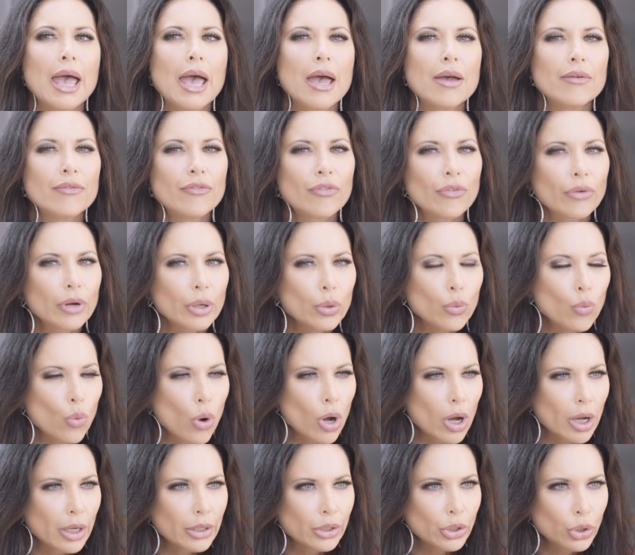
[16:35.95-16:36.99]

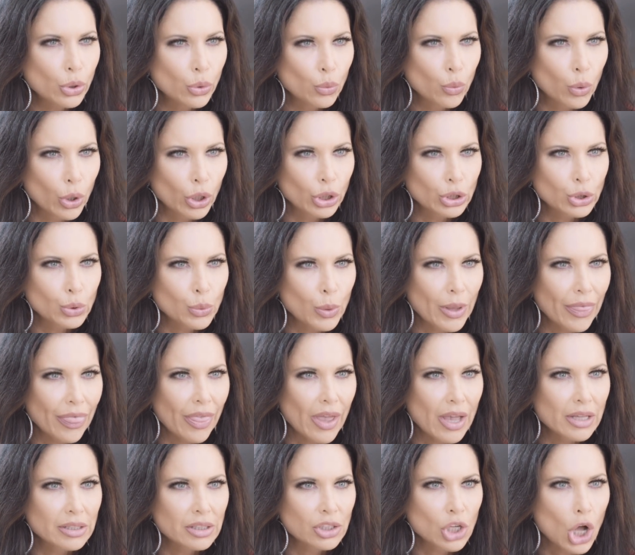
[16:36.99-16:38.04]
everyone who worked with
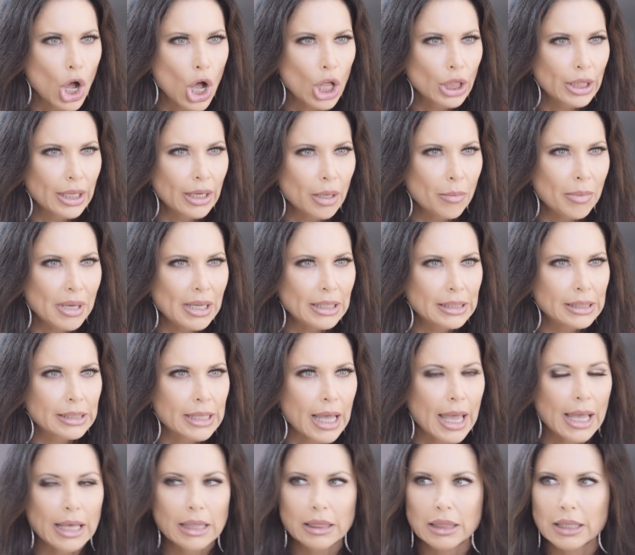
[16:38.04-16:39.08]
us calling me
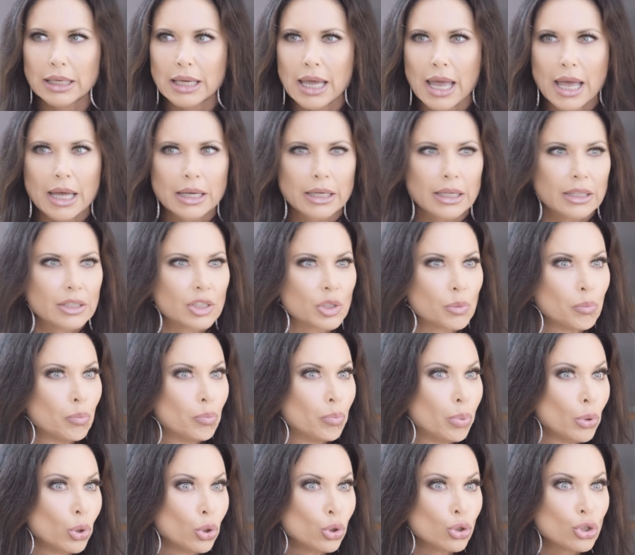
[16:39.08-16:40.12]
saying, LeeAnne, it's
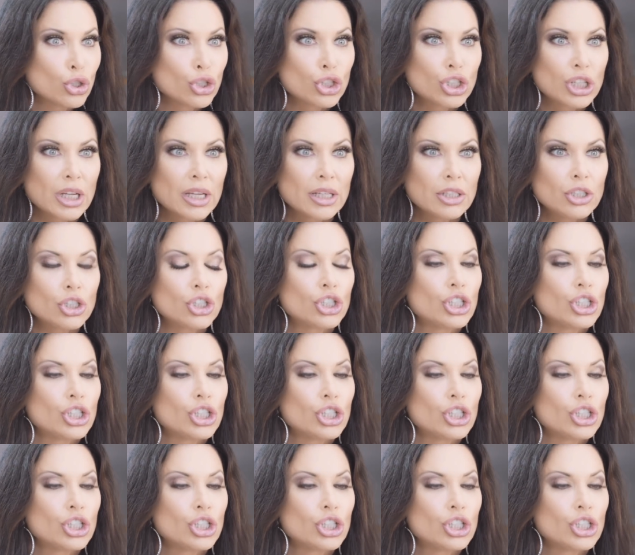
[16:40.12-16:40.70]
bullshit.